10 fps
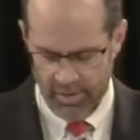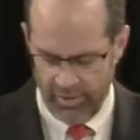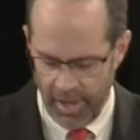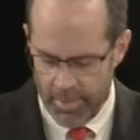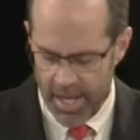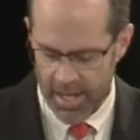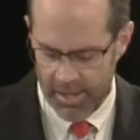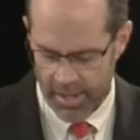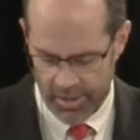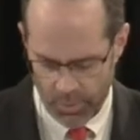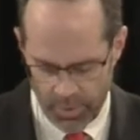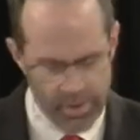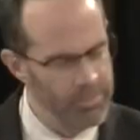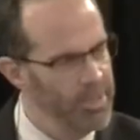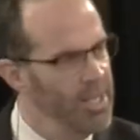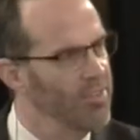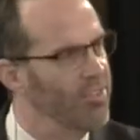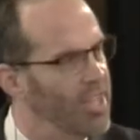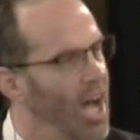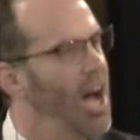Simeon, the, the word
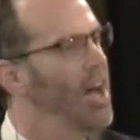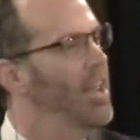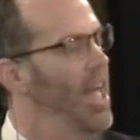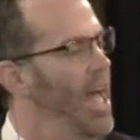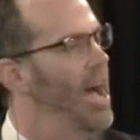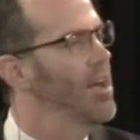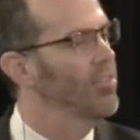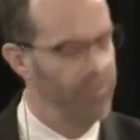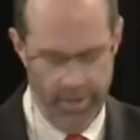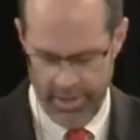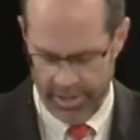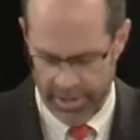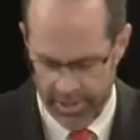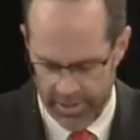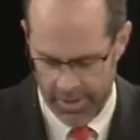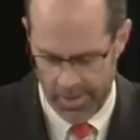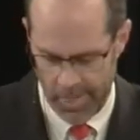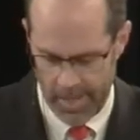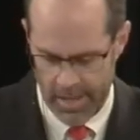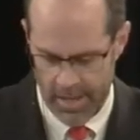means God has heard.
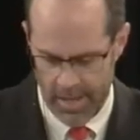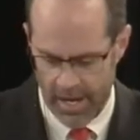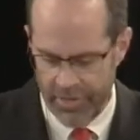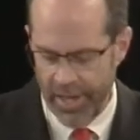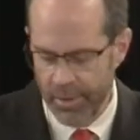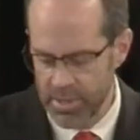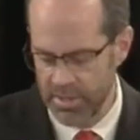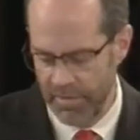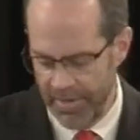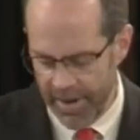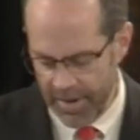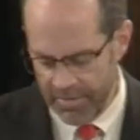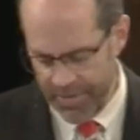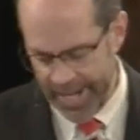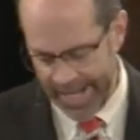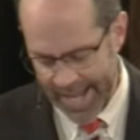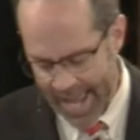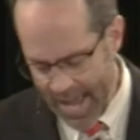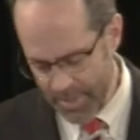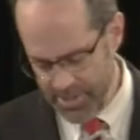And I think it was a very fitting
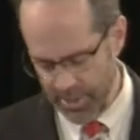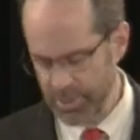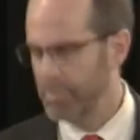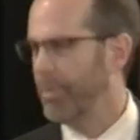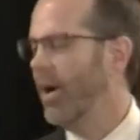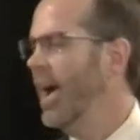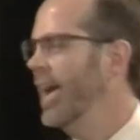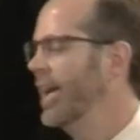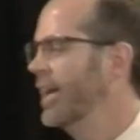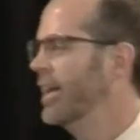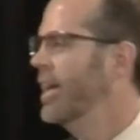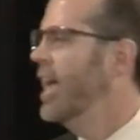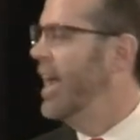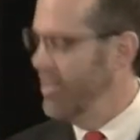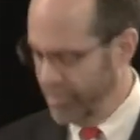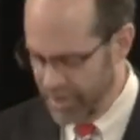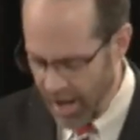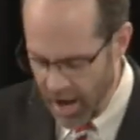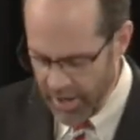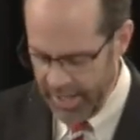name as he was praying and he's
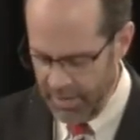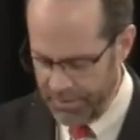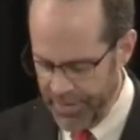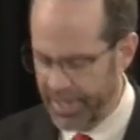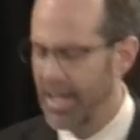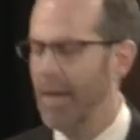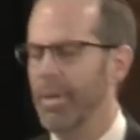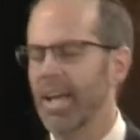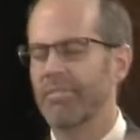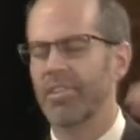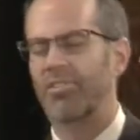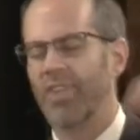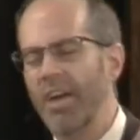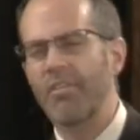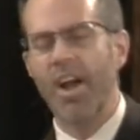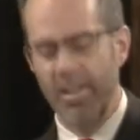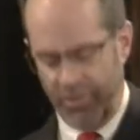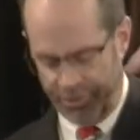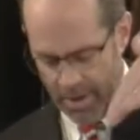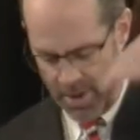longing for the coming of the
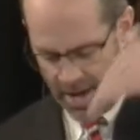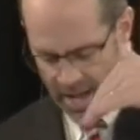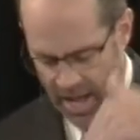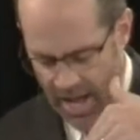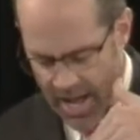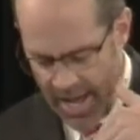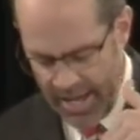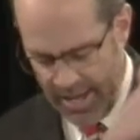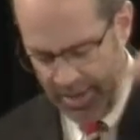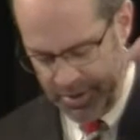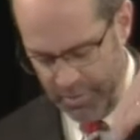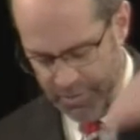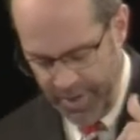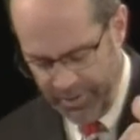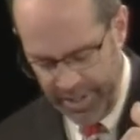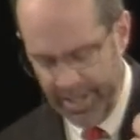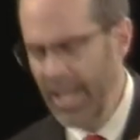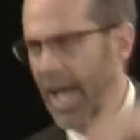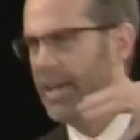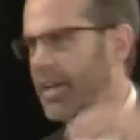sunrise from on high to visit
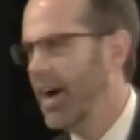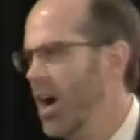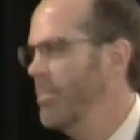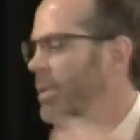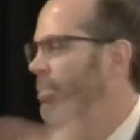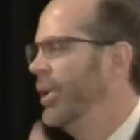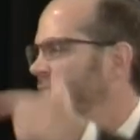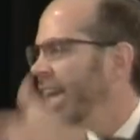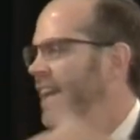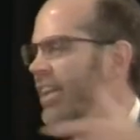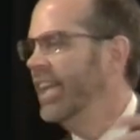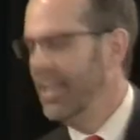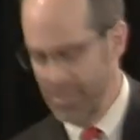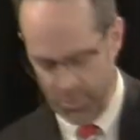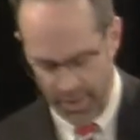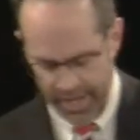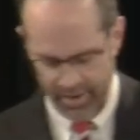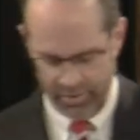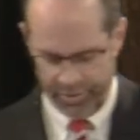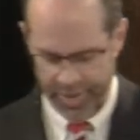and come and bring healing in his
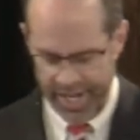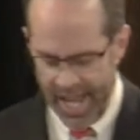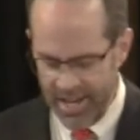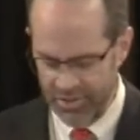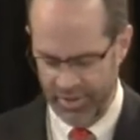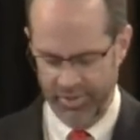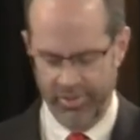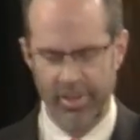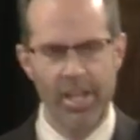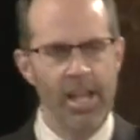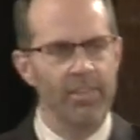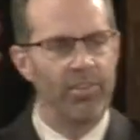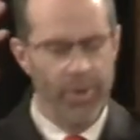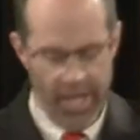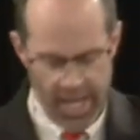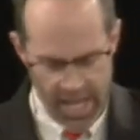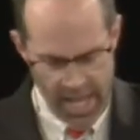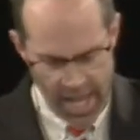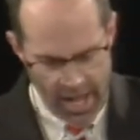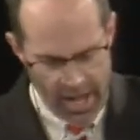wings for the nations. And so
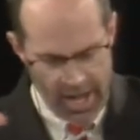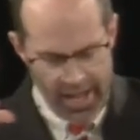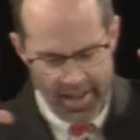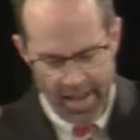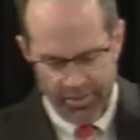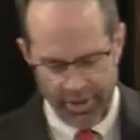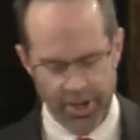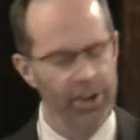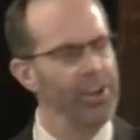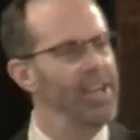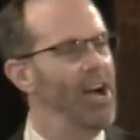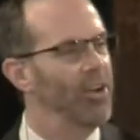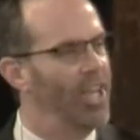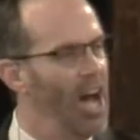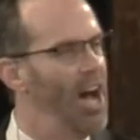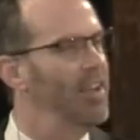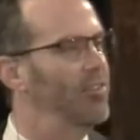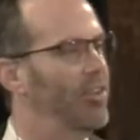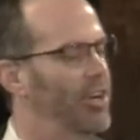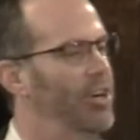he uh, has heard now, God
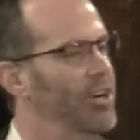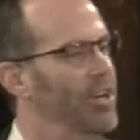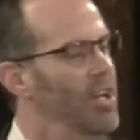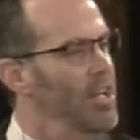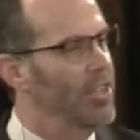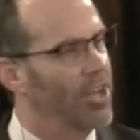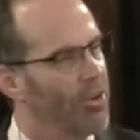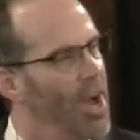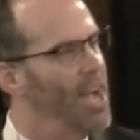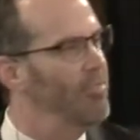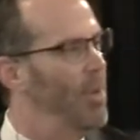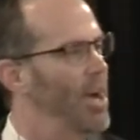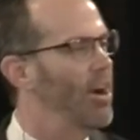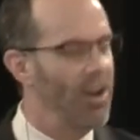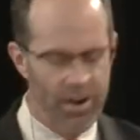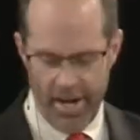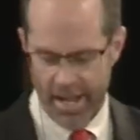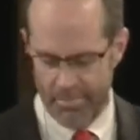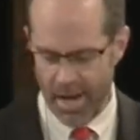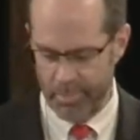has heard the cry of my heart
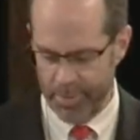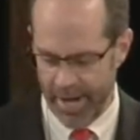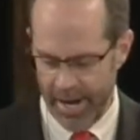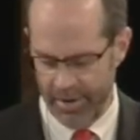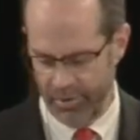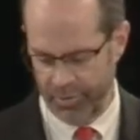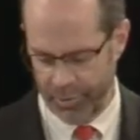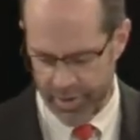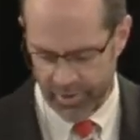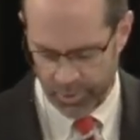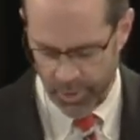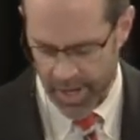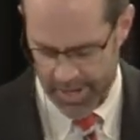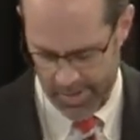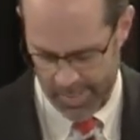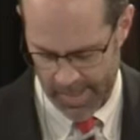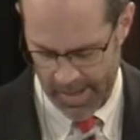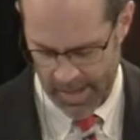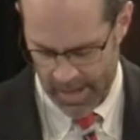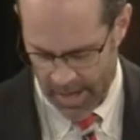and my prayers for this one.
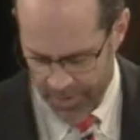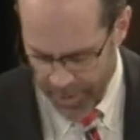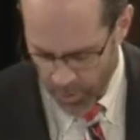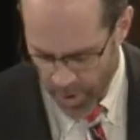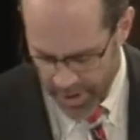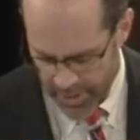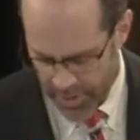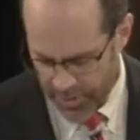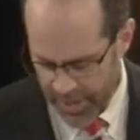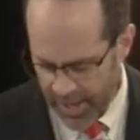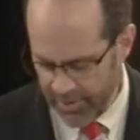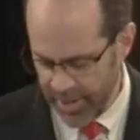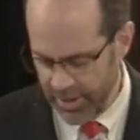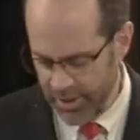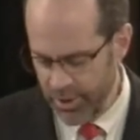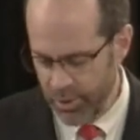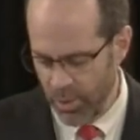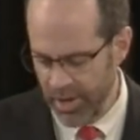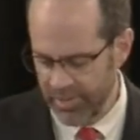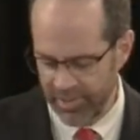I think one of the things that Luke
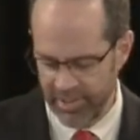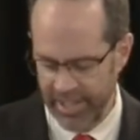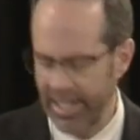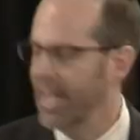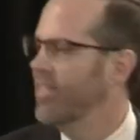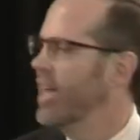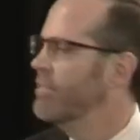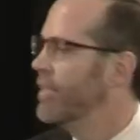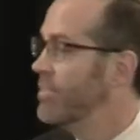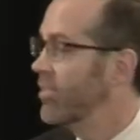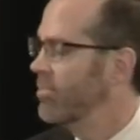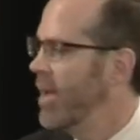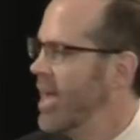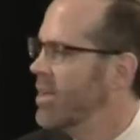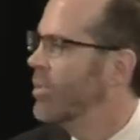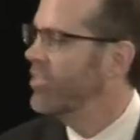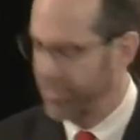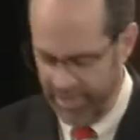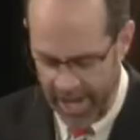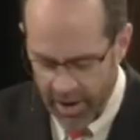wants us to get then from this man was
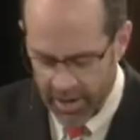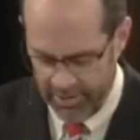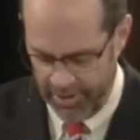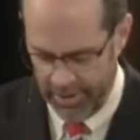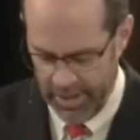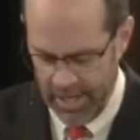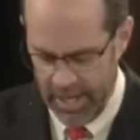his character.